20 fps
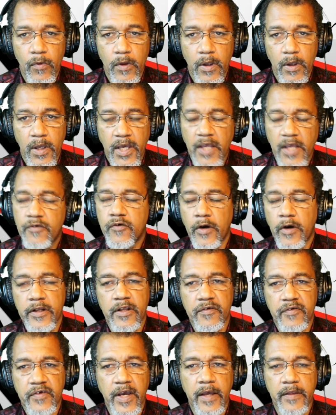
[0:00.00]
He's going to
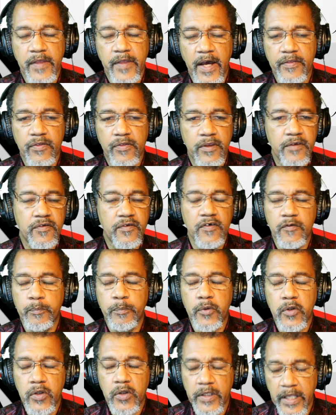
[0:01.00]
say that this is
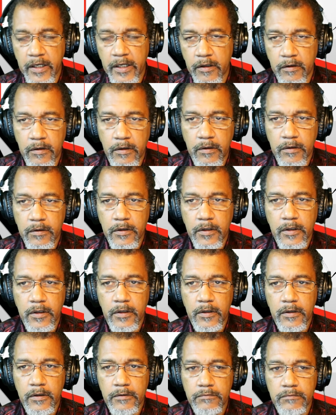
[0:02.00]
political,
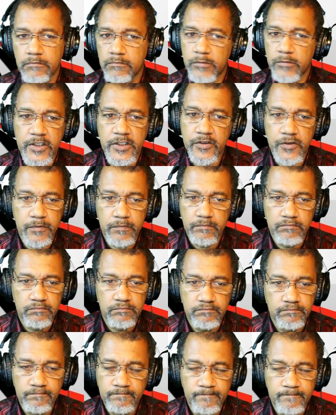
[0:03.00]
which
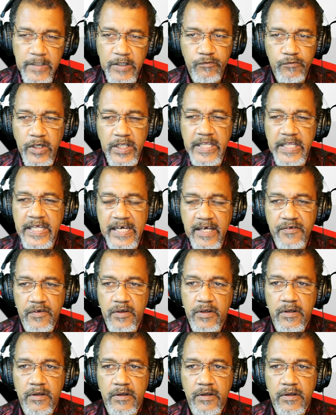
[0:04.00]
it really isn't.